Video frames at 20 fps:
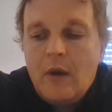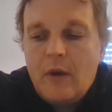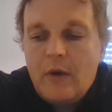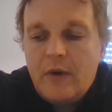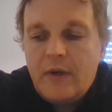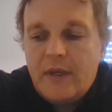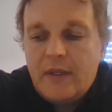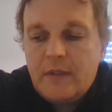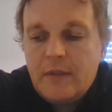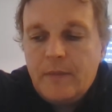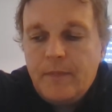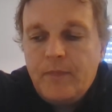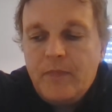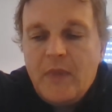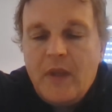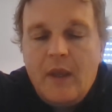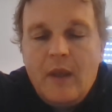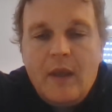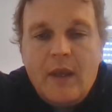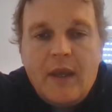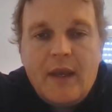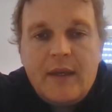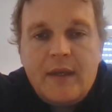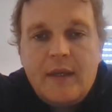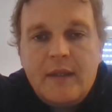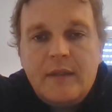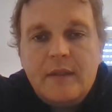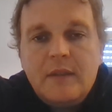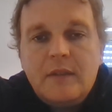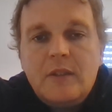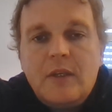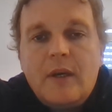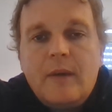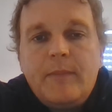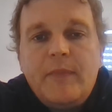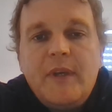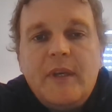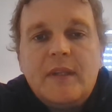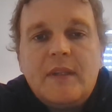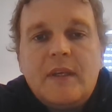All right, another
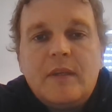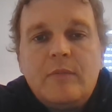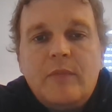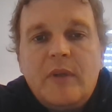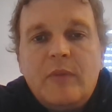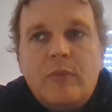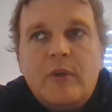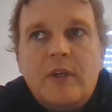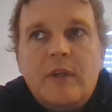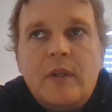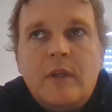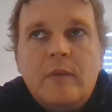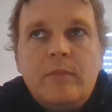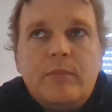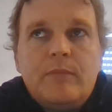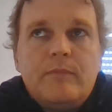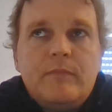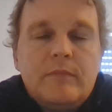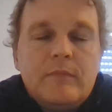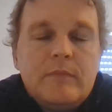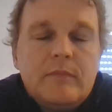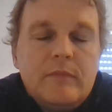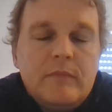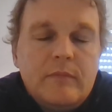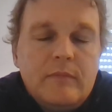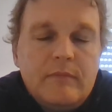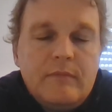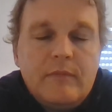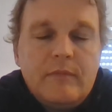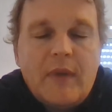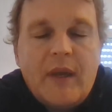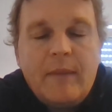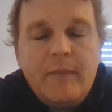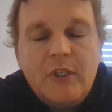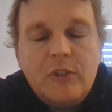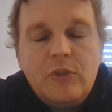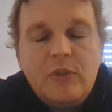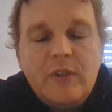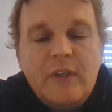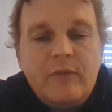topic that we will, I'm
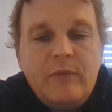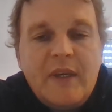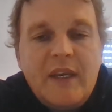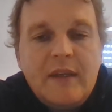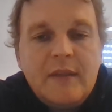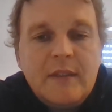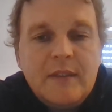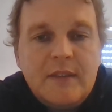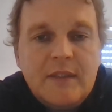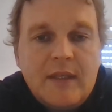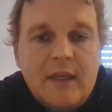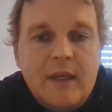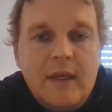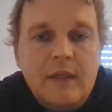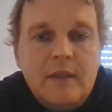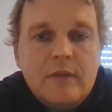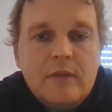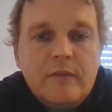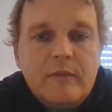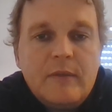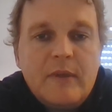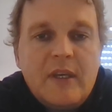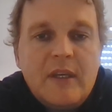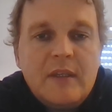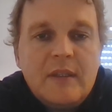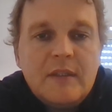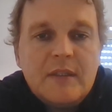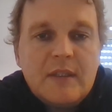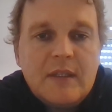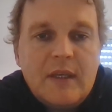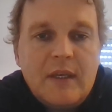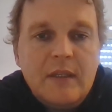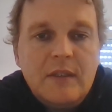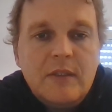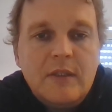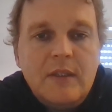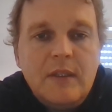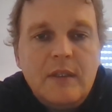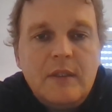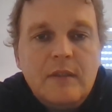not sure if we can decide or if we can
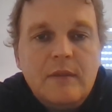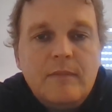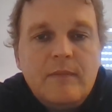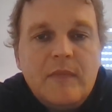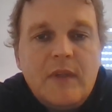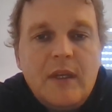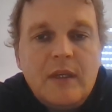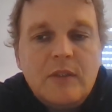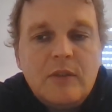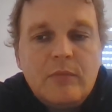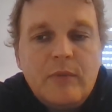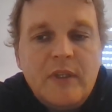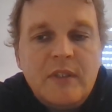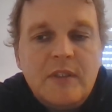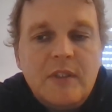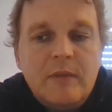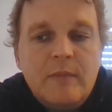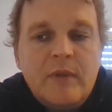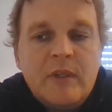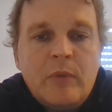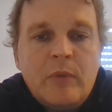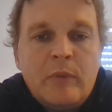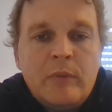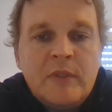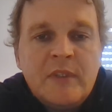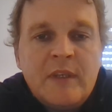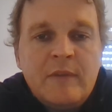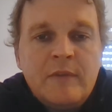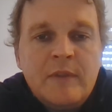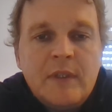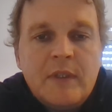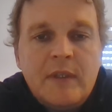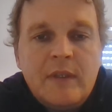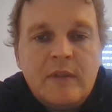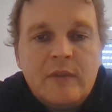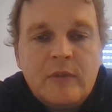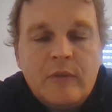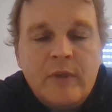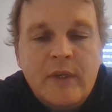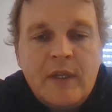discuss on it next Wednesday, we will definitely
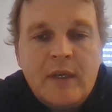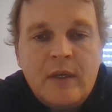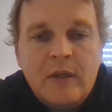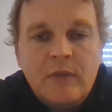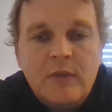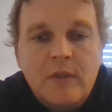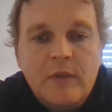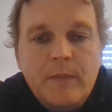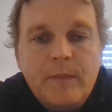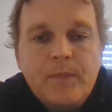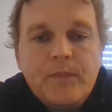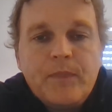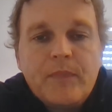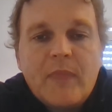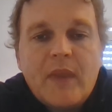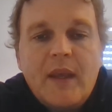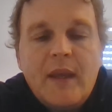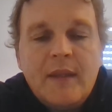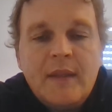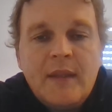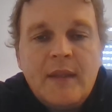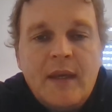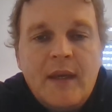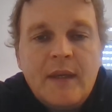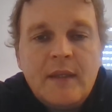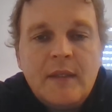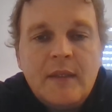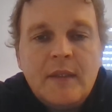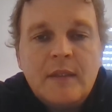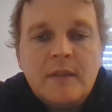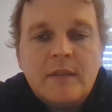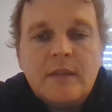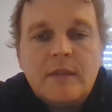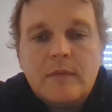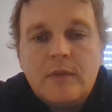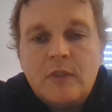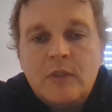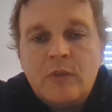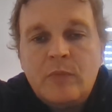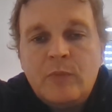throw it out, and that is
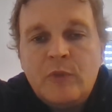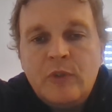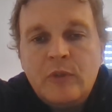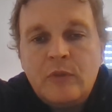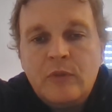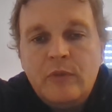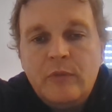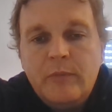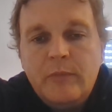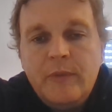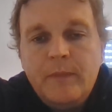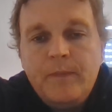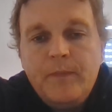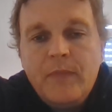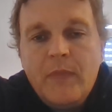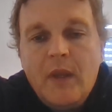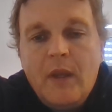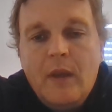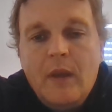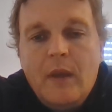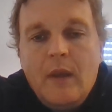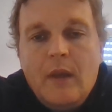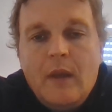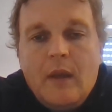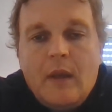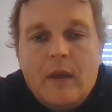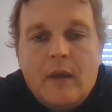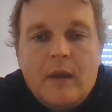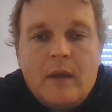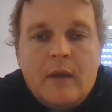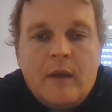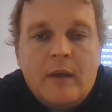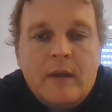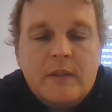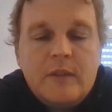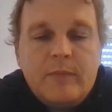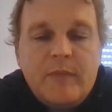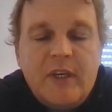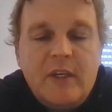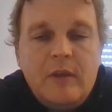the small group.
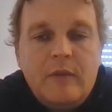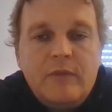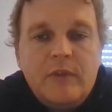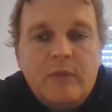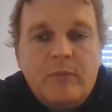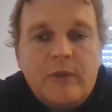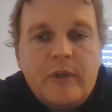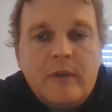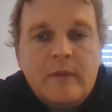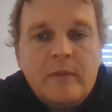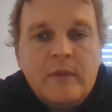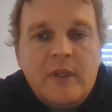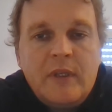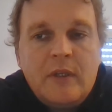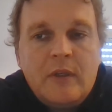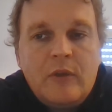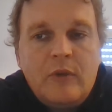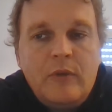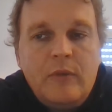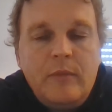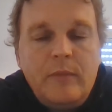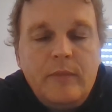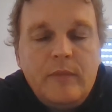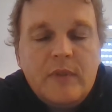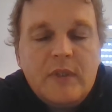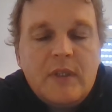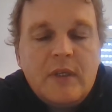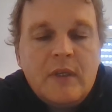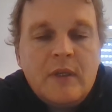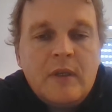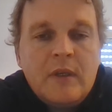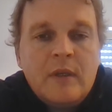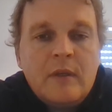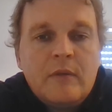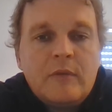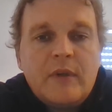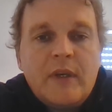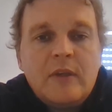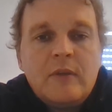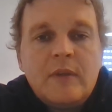As many of you probably know,
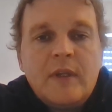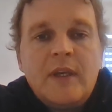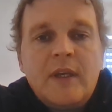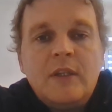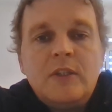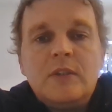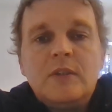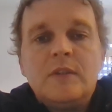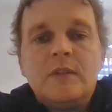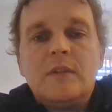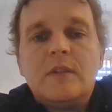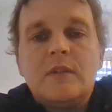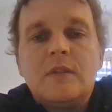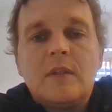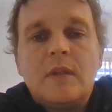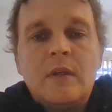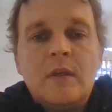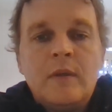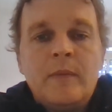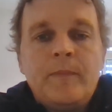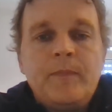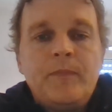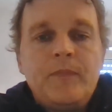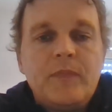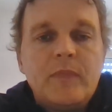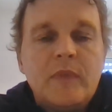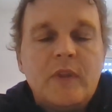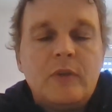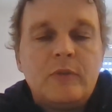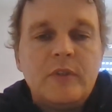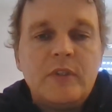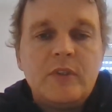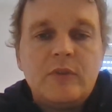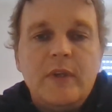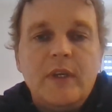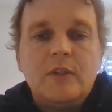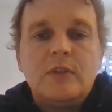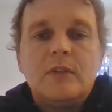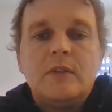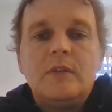the regulations, the
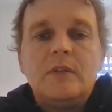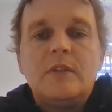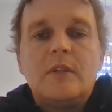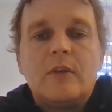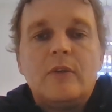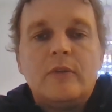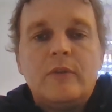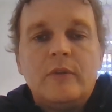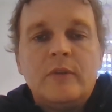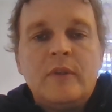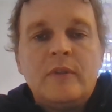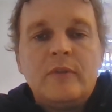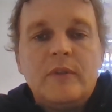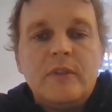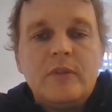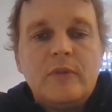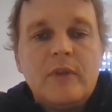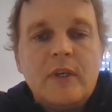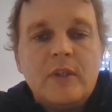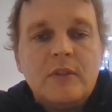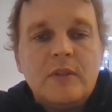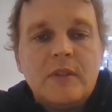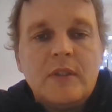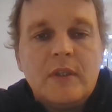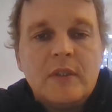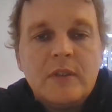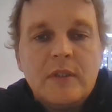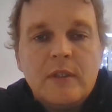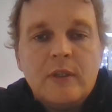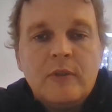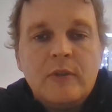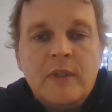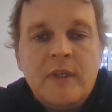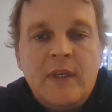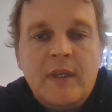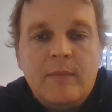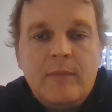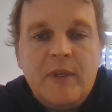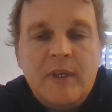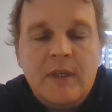restrictions, the corona restrictions are
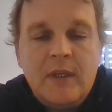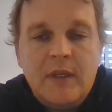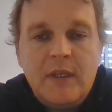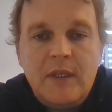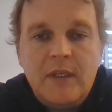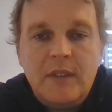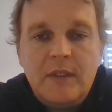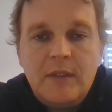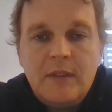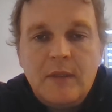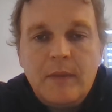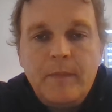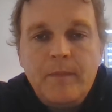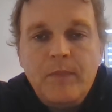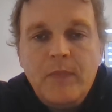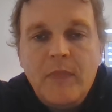slowly being eased.